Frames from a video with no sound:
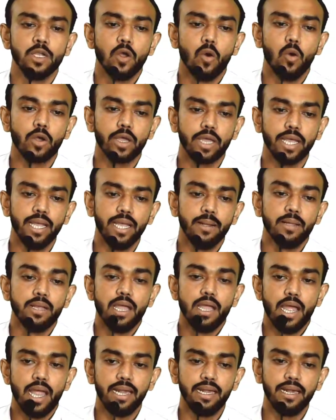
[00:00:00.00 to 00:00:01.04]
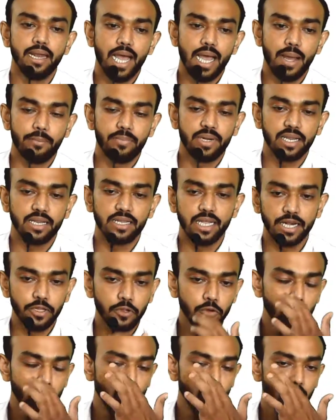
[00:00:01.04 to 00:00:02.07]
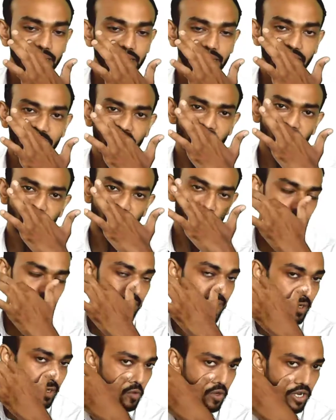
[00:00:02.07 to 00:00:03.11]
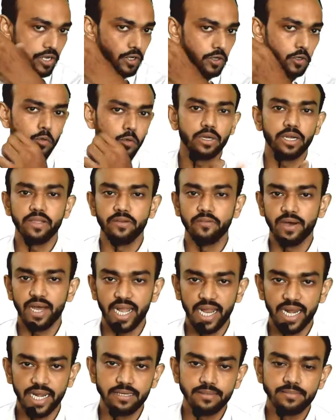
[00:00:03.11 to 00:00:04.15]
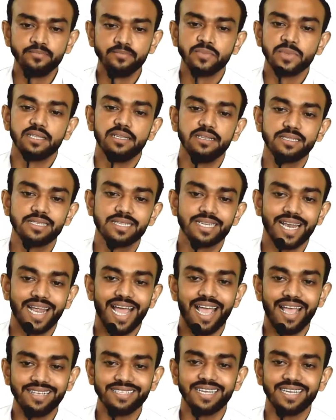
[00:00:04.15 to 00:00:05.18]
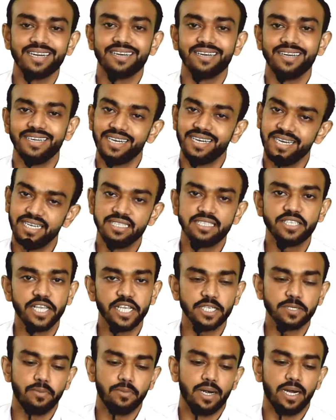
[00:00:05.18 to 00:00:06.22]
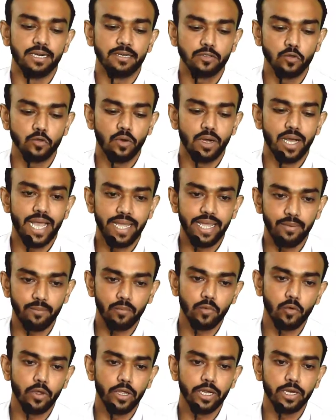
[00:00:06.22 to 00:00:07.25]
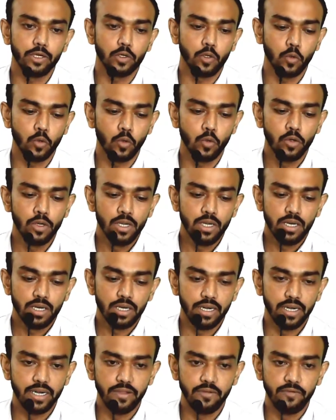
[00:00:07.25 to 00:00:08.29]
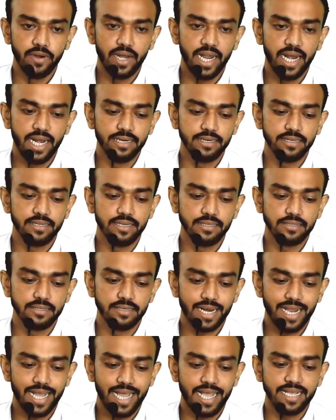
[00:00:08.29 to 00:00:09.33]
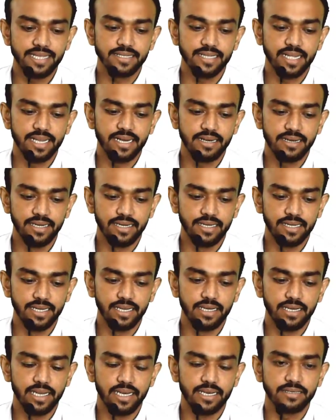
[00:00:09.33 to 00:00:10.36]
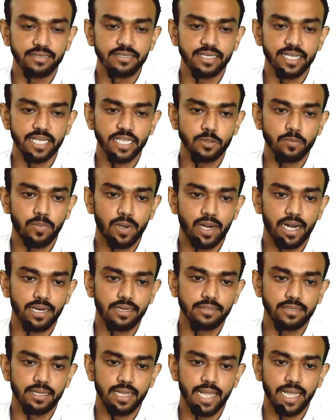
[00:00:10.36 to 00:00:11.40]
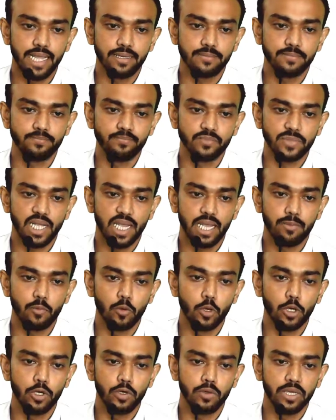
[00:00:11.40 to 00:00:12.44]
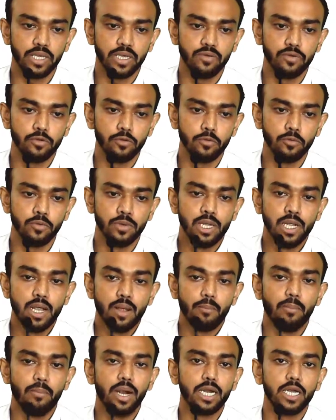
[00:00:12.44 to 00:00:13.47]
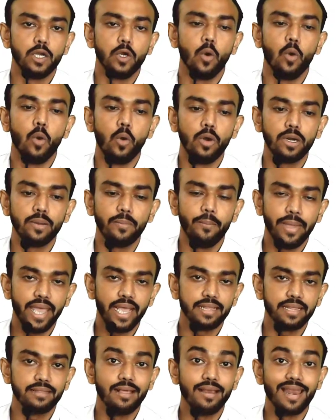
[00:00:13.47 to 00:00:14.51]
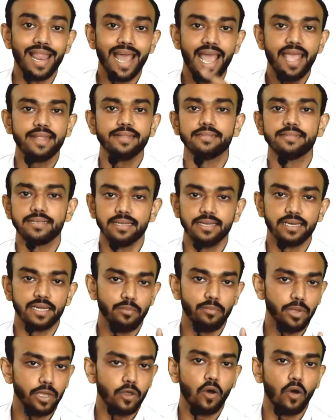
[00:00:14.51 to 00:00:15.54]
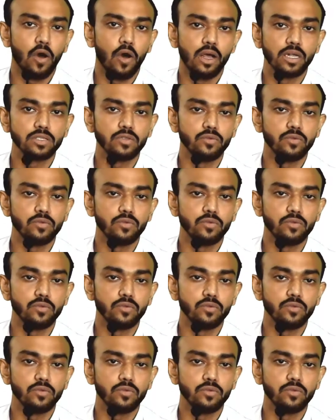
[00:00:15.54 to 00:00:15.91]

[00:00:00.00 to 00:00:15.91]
Okay, and after that, you know that we are going to divide this rise and return in 6 parts. So I am going to divide this rise and return in a 6 parts, like I'm going to give you, but don't make the lines here because